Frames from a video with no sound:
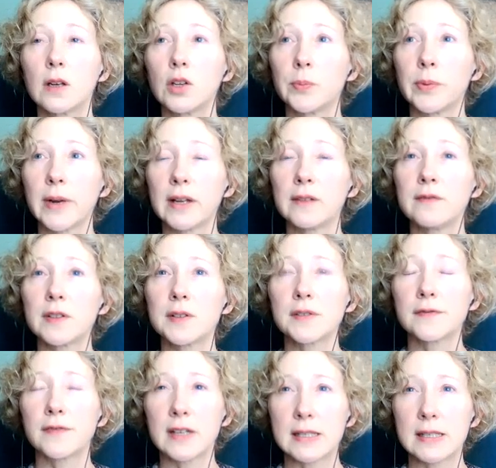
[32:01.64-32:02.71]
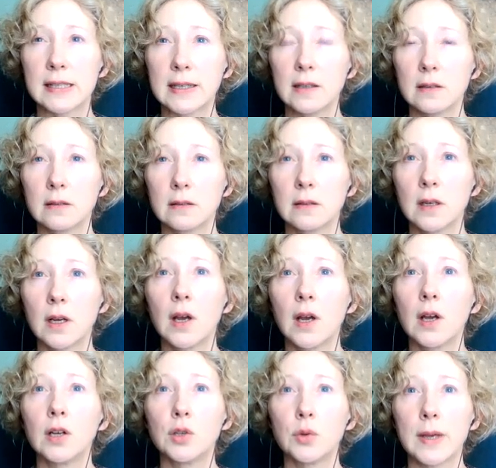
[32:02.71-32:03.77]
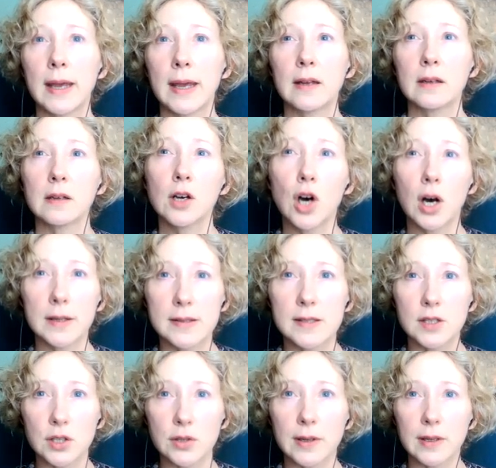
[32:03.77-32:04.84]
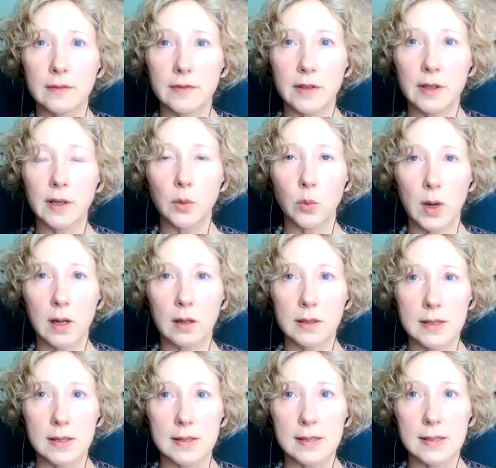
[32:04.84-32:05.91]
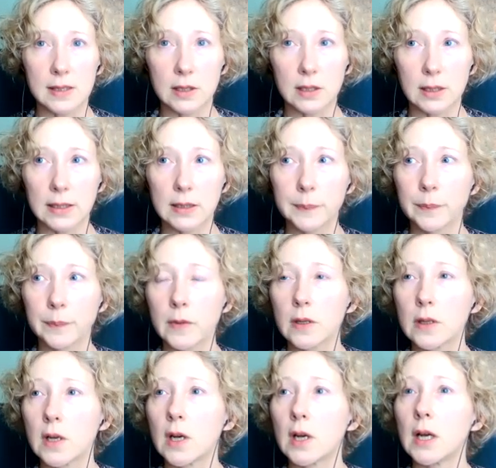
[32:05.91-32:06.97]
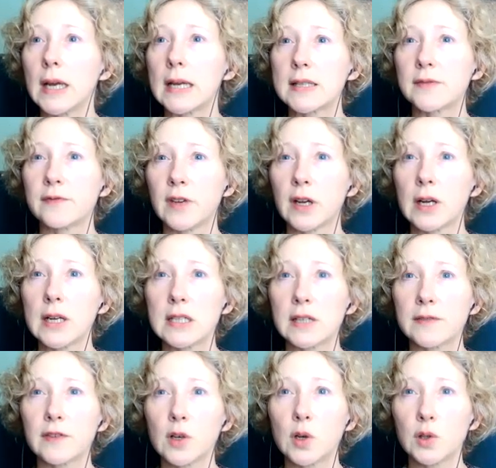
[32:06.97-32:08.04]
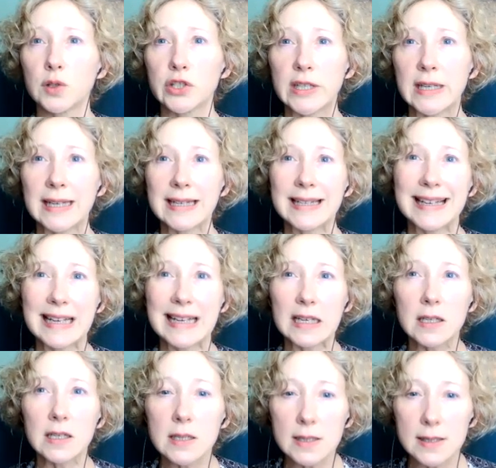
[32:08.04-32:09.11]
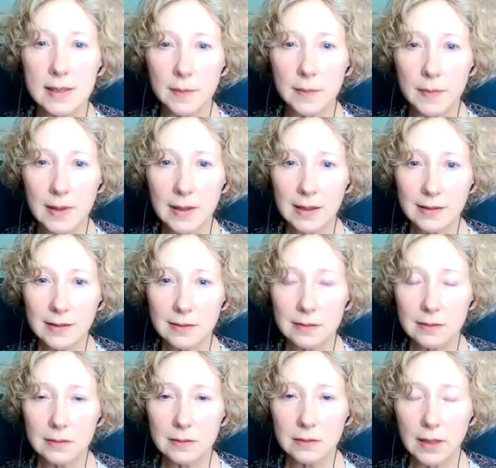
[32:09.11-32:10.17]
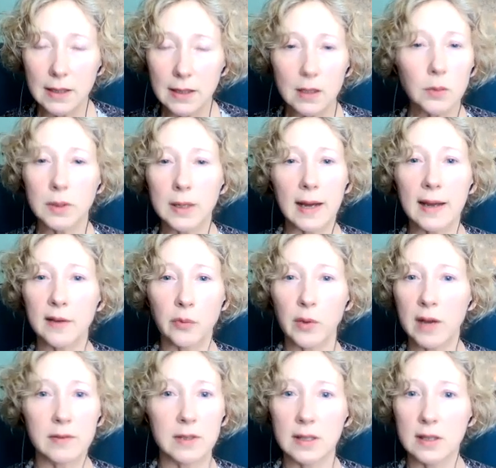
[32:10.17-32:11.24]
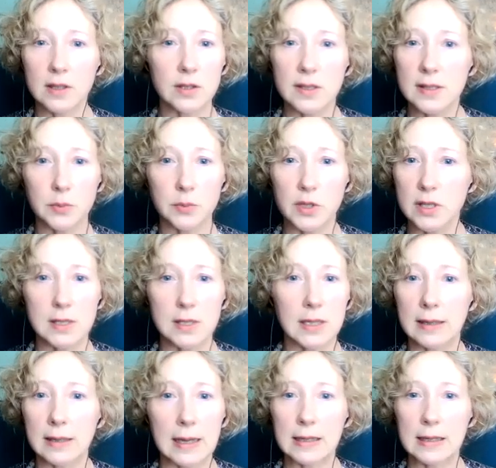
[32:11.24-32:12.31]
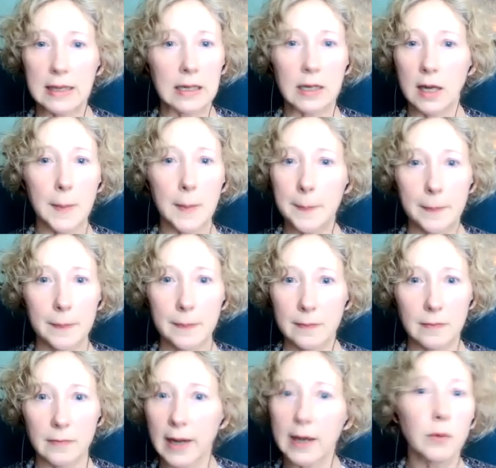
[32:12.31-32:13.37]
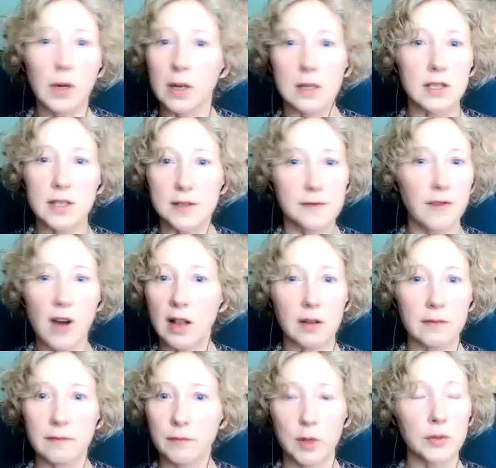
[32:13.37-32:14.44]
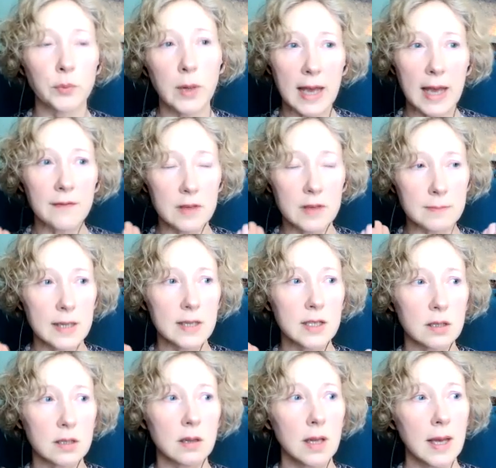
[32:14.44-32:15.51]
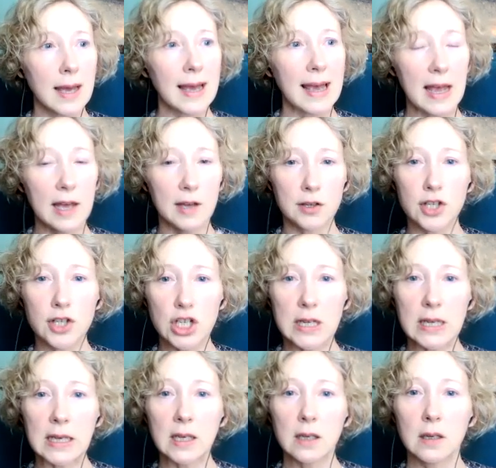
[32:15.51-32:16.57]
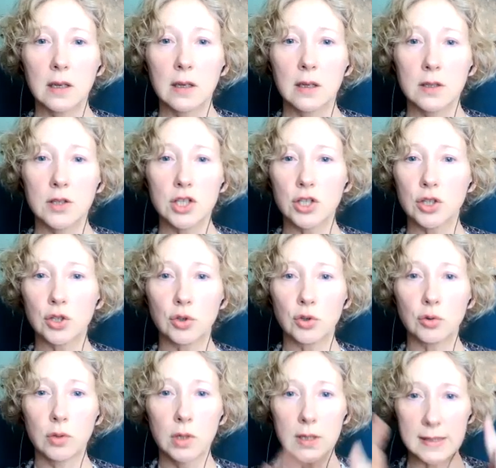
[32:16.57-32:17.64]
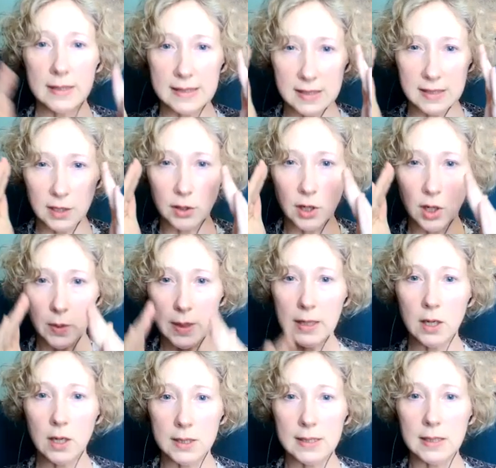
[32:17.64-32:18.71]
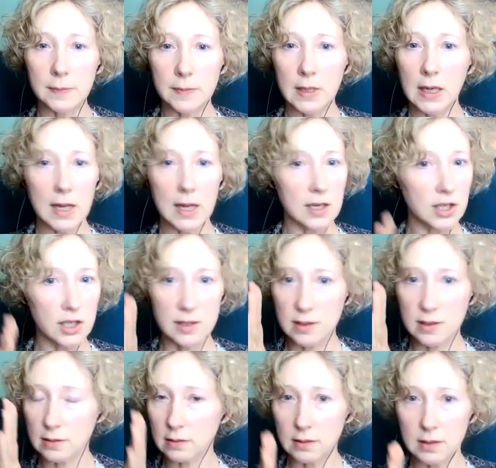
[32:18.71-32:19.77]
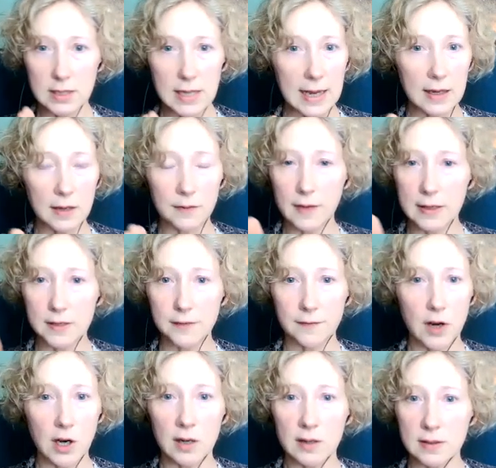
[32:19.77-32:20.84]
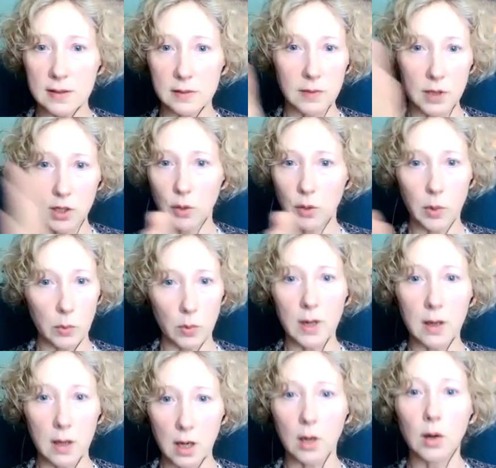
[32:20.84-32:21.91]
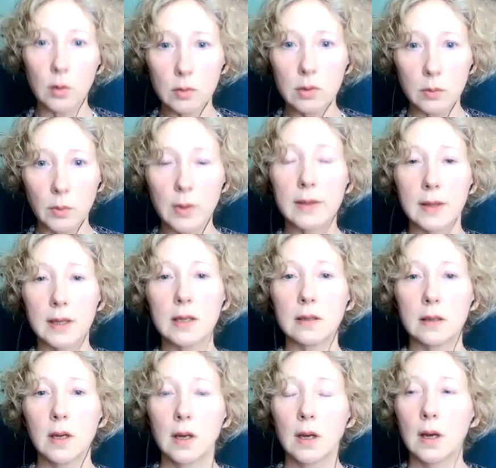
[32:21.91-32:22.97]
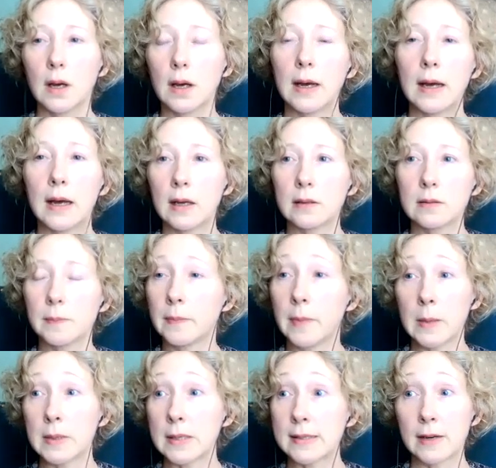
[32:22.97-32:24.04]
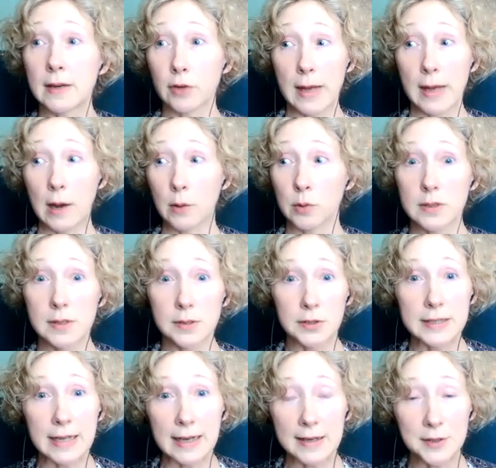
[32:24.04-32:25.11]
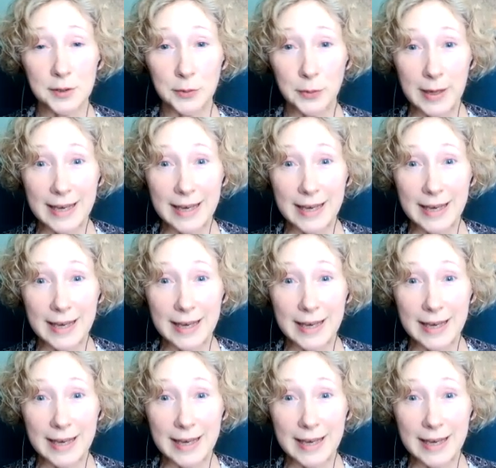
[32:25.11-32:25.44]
your brain feels fuzzy, you can't concentrate very well necessarily. It's very difficult to get into something. Like you and I, if we have an interest, we're just gonna like eat it up, right? We're gonna just follow, where we have the mental energy to zero in on something and just take it as far as you know we want to go with it uh, maybe several hours or days or